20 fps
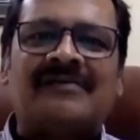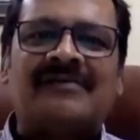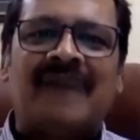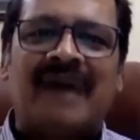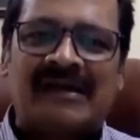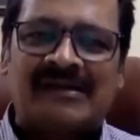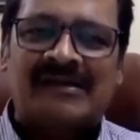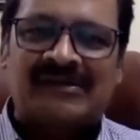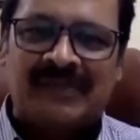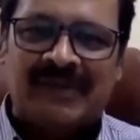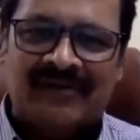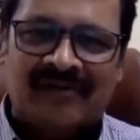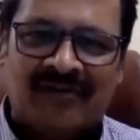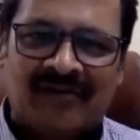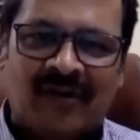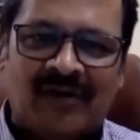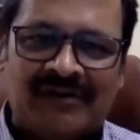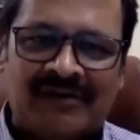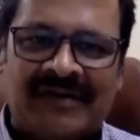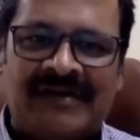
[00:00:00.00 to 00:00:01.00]
management
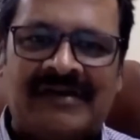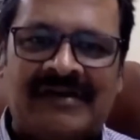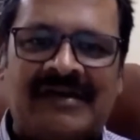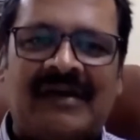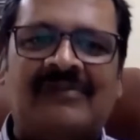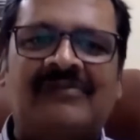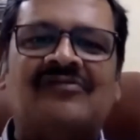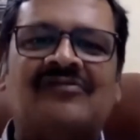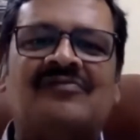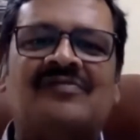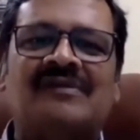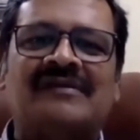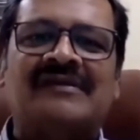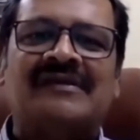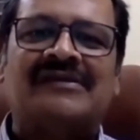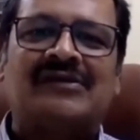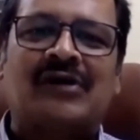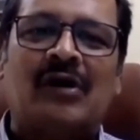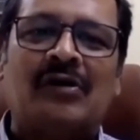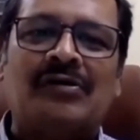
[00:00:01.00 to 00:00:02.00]
was in terms of
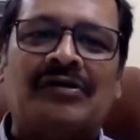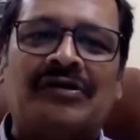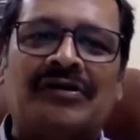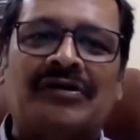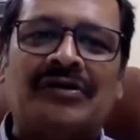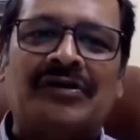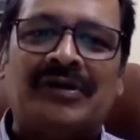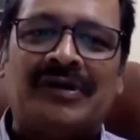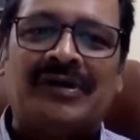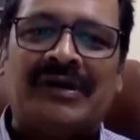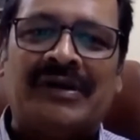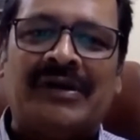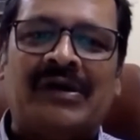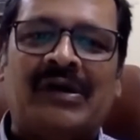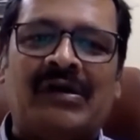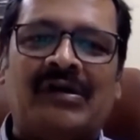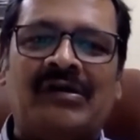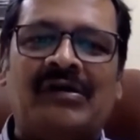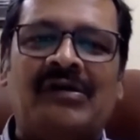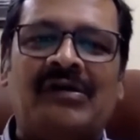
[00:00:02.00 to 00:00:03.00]
business continuity
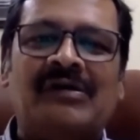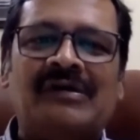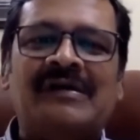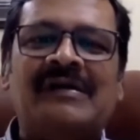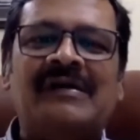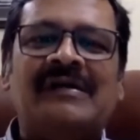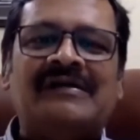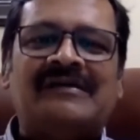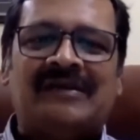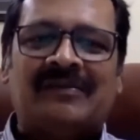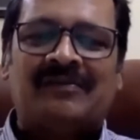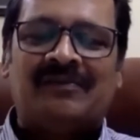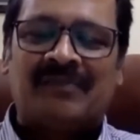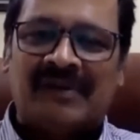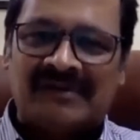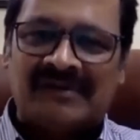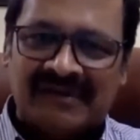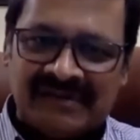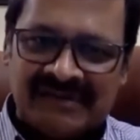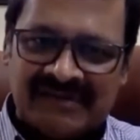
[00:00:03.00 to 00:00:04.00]
or, some
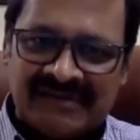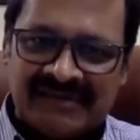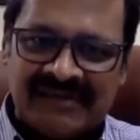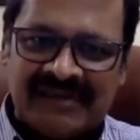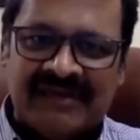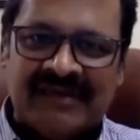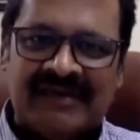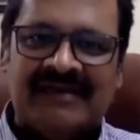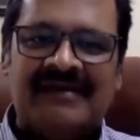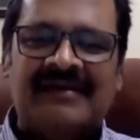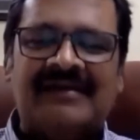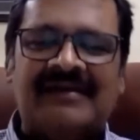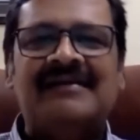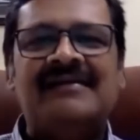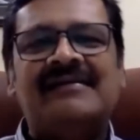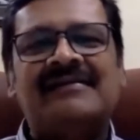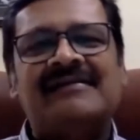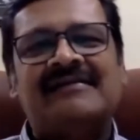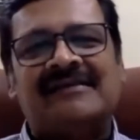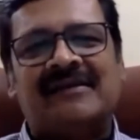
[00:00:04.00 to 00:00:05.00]
business
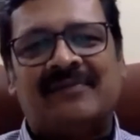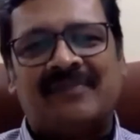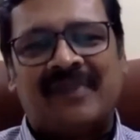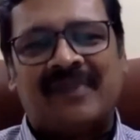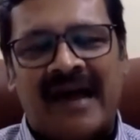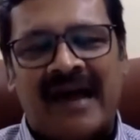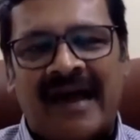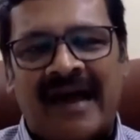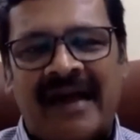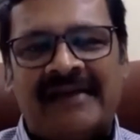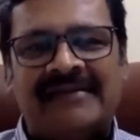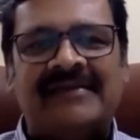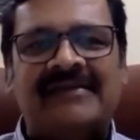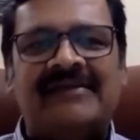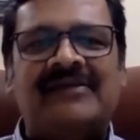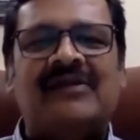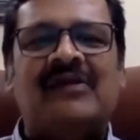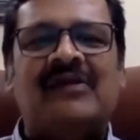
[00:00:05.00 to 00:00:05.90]
supplies and